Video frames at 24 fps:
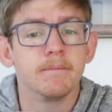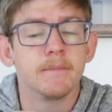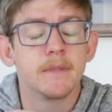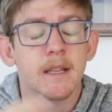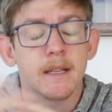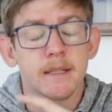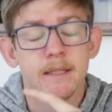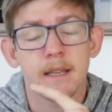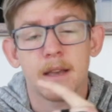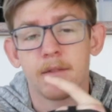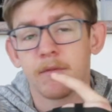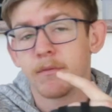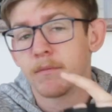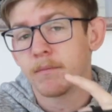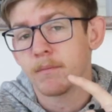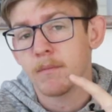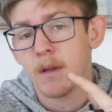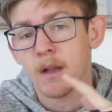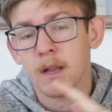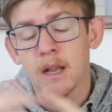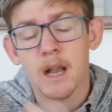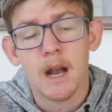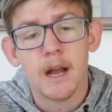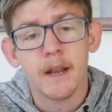does have
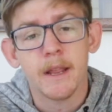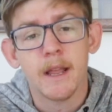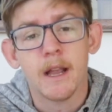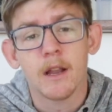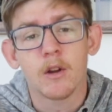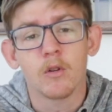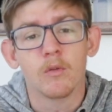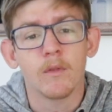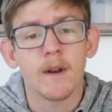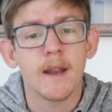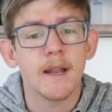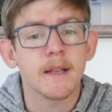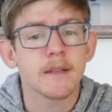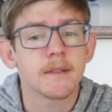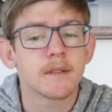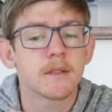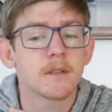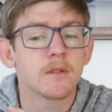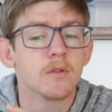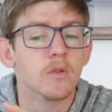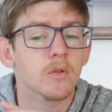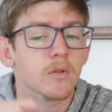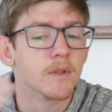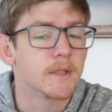a cardiac
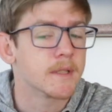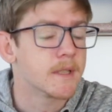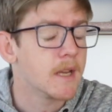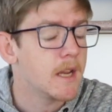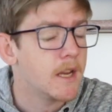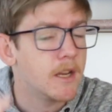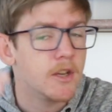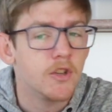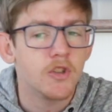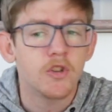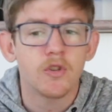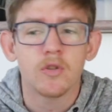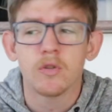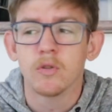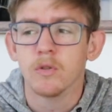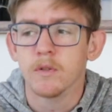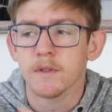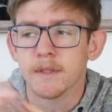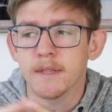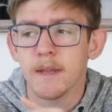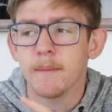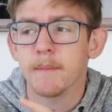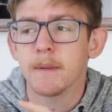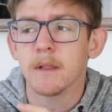arrest or a seizure
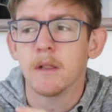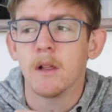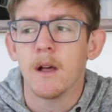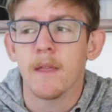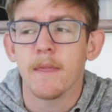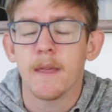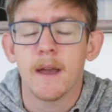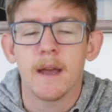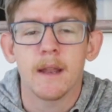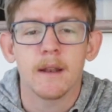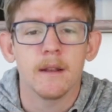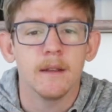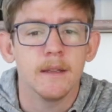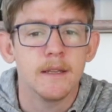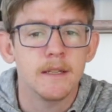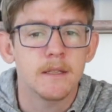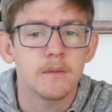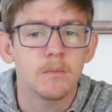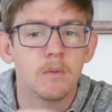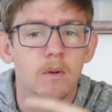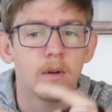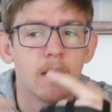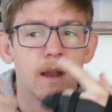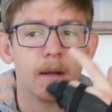or something like that. At
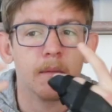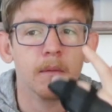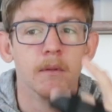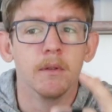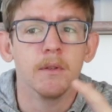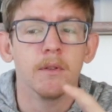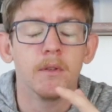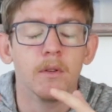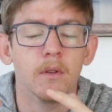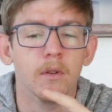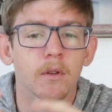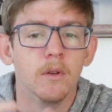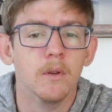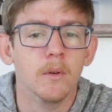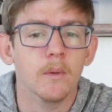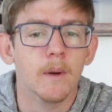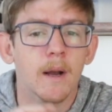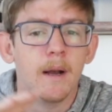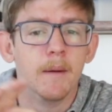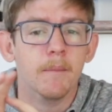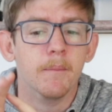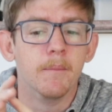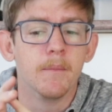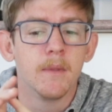least we're able
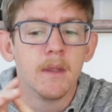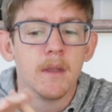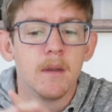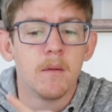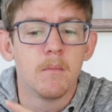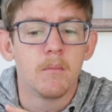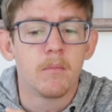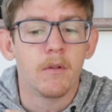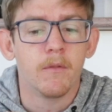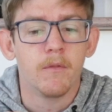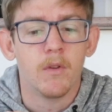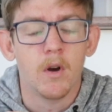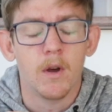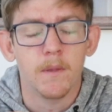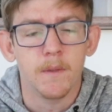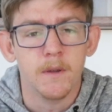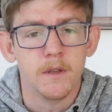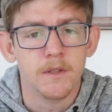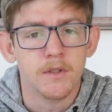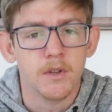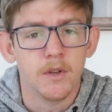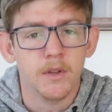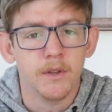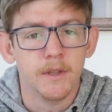to provide
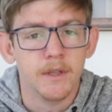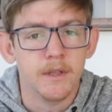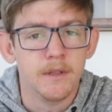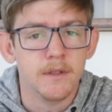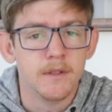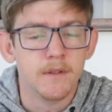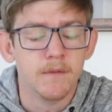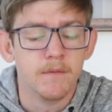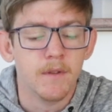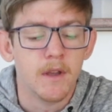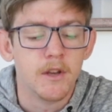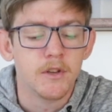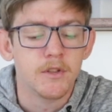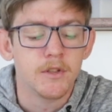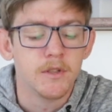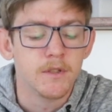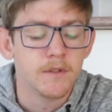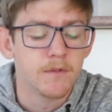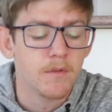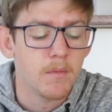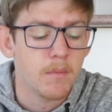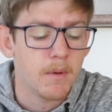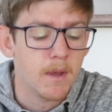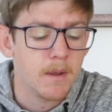those early
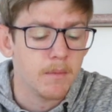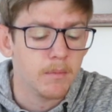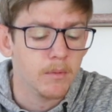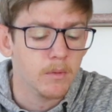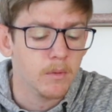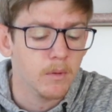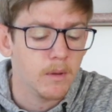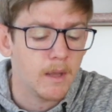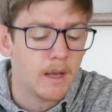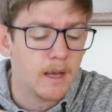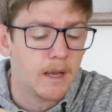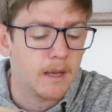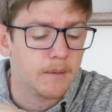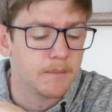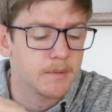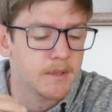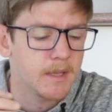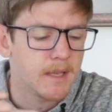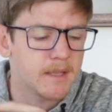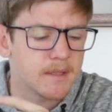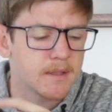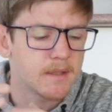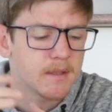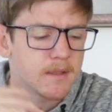interventions for people. So
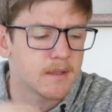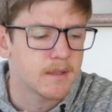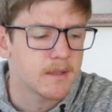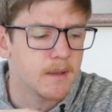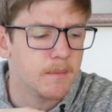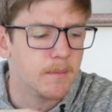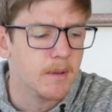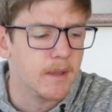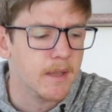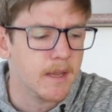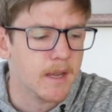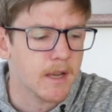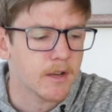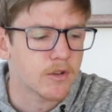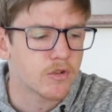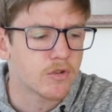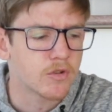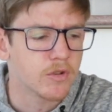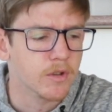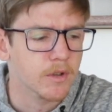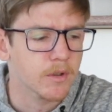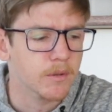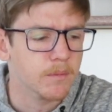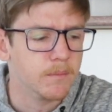that's just some of the
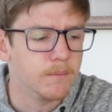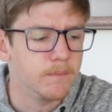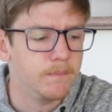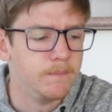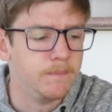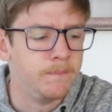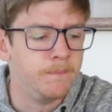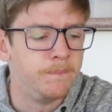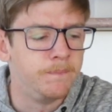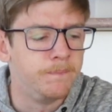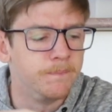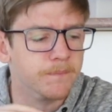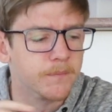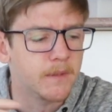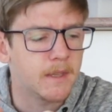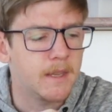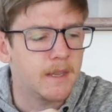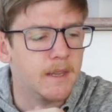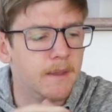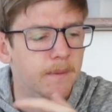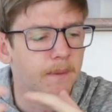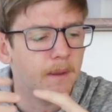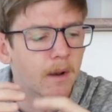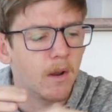extra
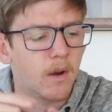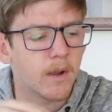kit that